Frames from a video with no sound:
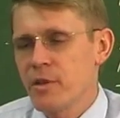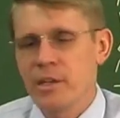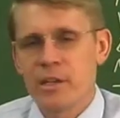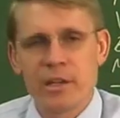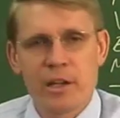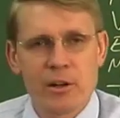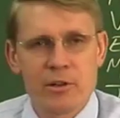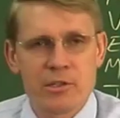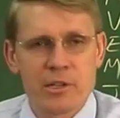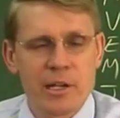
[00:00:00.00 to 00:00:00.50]

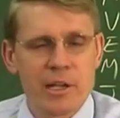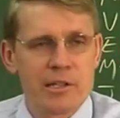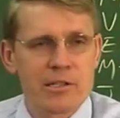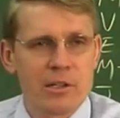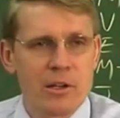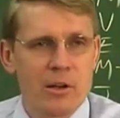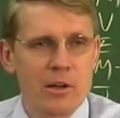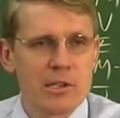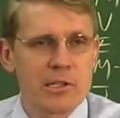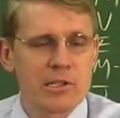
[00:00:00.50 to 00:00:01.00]
years, it has
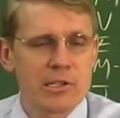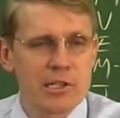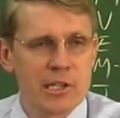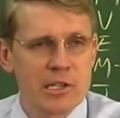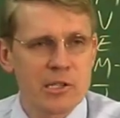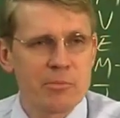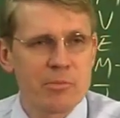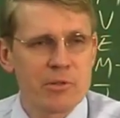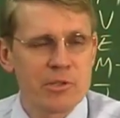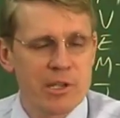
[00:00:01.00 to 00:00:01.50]
lost
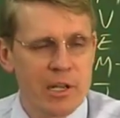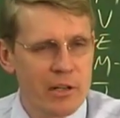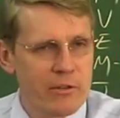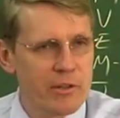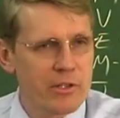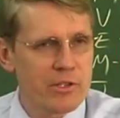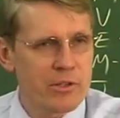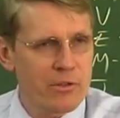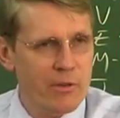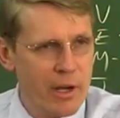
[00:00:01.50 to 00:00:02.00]
6% of
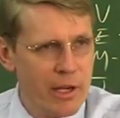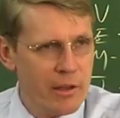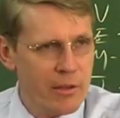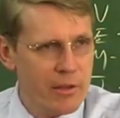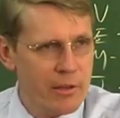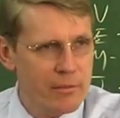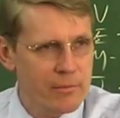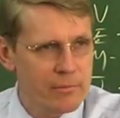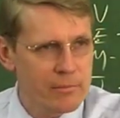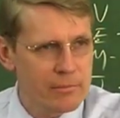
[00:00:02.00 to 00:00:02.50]
its
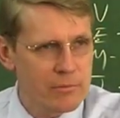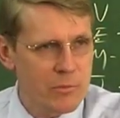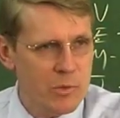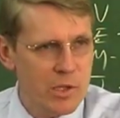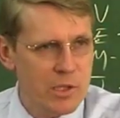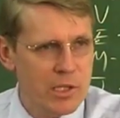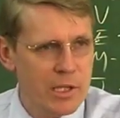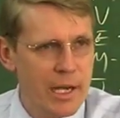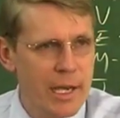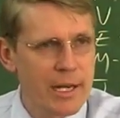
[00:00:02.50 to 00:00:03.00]
strength,
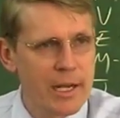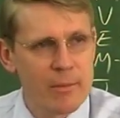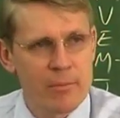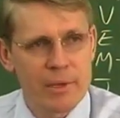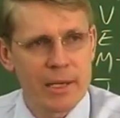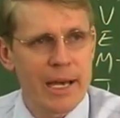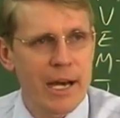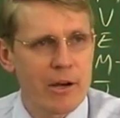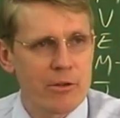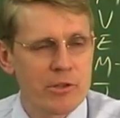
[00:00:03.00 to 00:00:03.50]
since a guy named
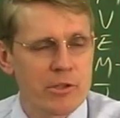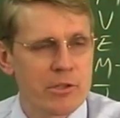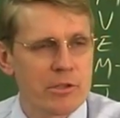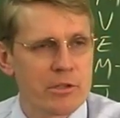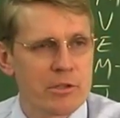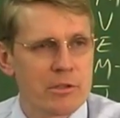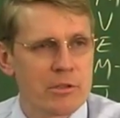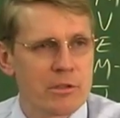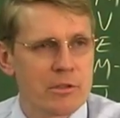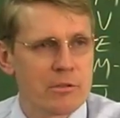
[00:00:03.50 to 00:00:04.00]
Gauss
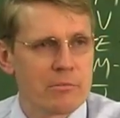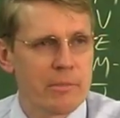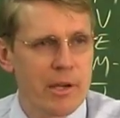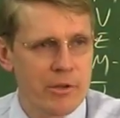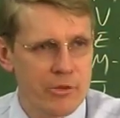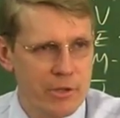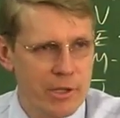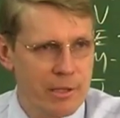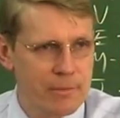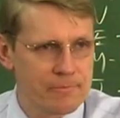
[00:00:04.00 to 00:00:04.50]

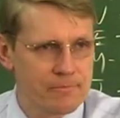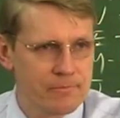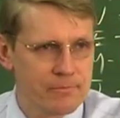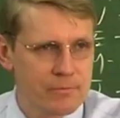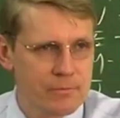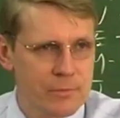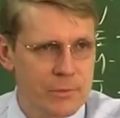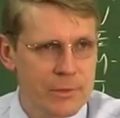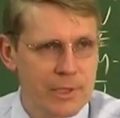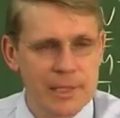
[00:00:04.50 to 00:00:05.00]
measured it.
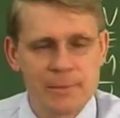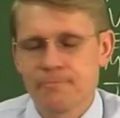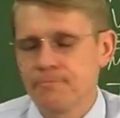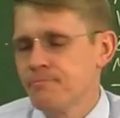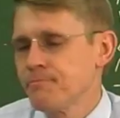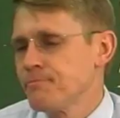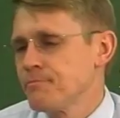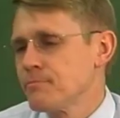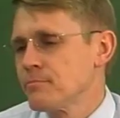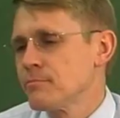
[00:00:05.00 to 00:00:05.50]
Okay?
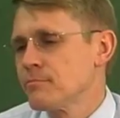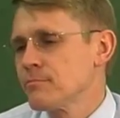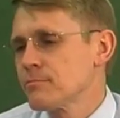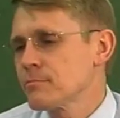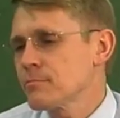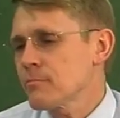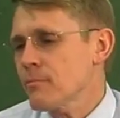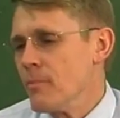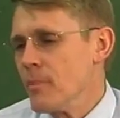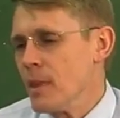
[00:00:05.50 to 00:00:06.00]

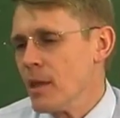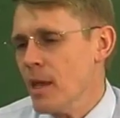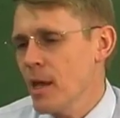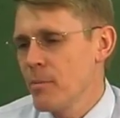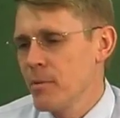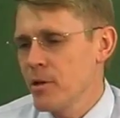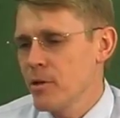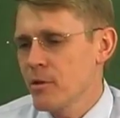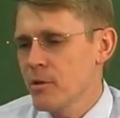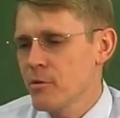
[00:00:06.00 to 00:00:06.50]
That'd
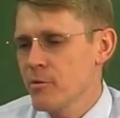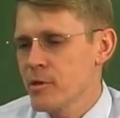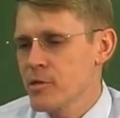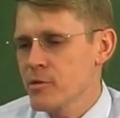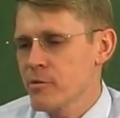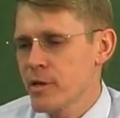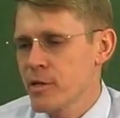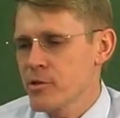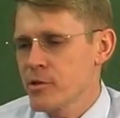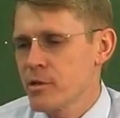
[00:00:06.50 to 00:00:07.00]
be a good quiz
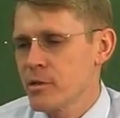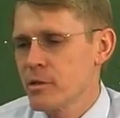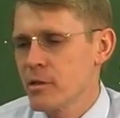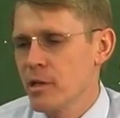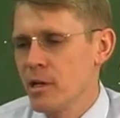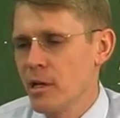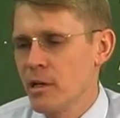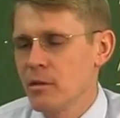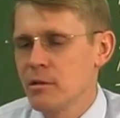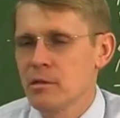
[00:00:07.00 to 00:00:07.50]
question.
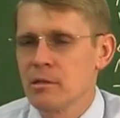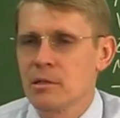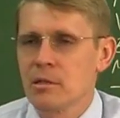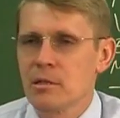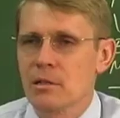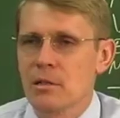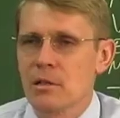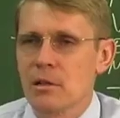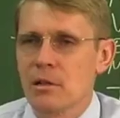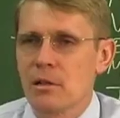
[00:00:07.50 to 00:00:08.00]
The
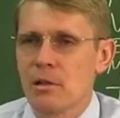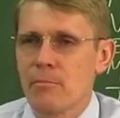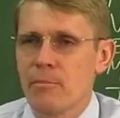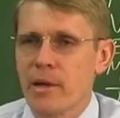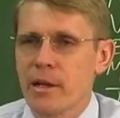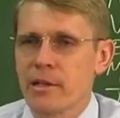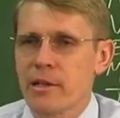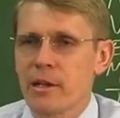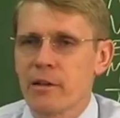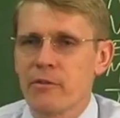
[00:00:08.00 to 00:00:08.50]

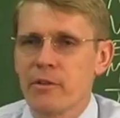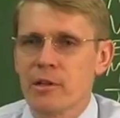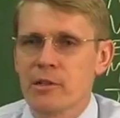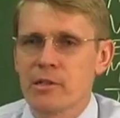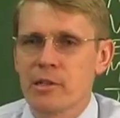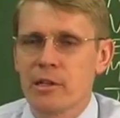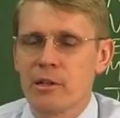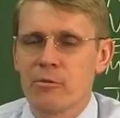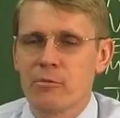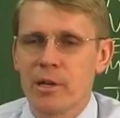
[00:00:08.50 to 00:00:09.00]
magnetic field is
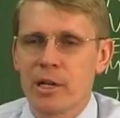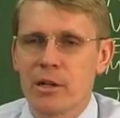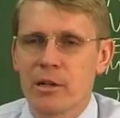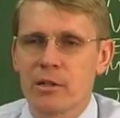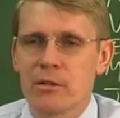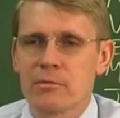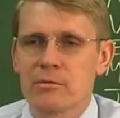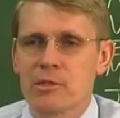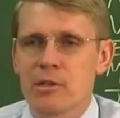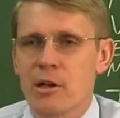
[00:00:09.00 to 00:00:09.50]
getting
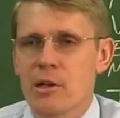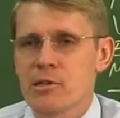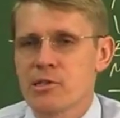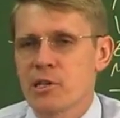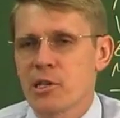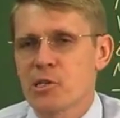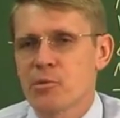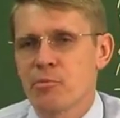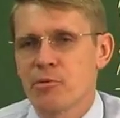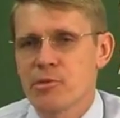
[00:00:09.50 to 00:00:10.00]
weaker. It's lost
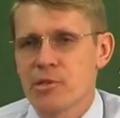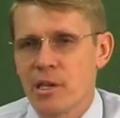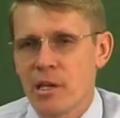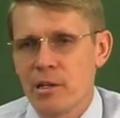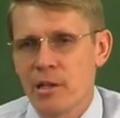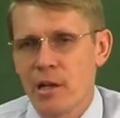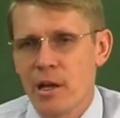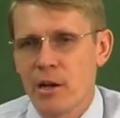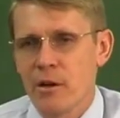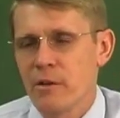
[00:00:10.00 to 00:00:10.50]
6% in
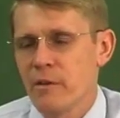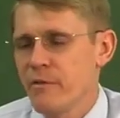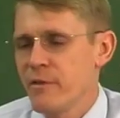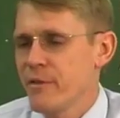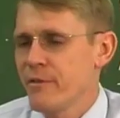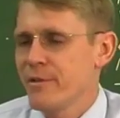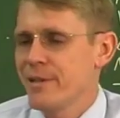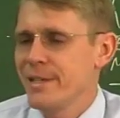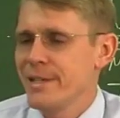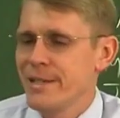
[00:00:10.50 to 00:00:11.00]

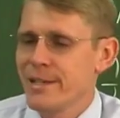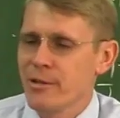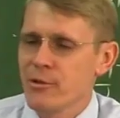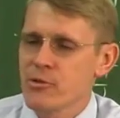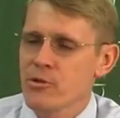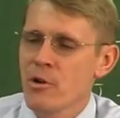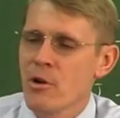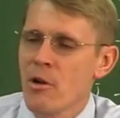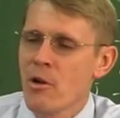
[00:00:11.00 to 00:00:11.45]
150 years.